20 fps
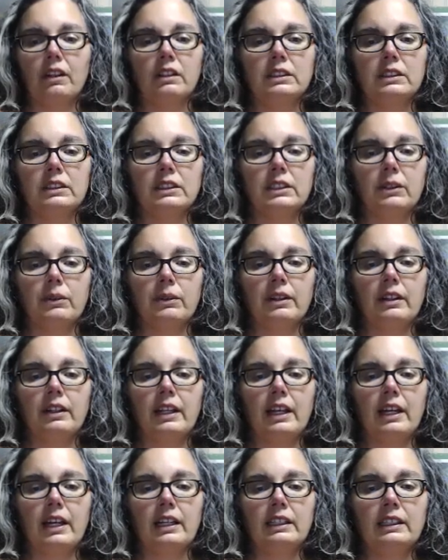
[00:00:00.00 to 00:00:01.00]
So
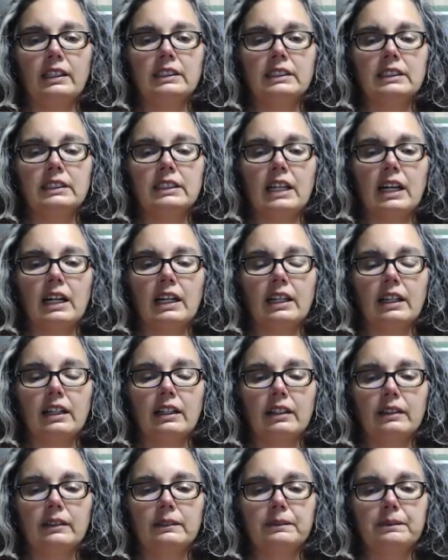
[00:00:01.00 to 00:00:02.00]
that is
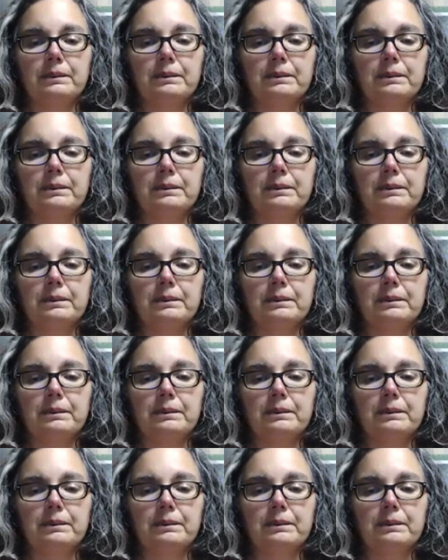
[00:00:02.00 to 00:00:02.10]
dhyana.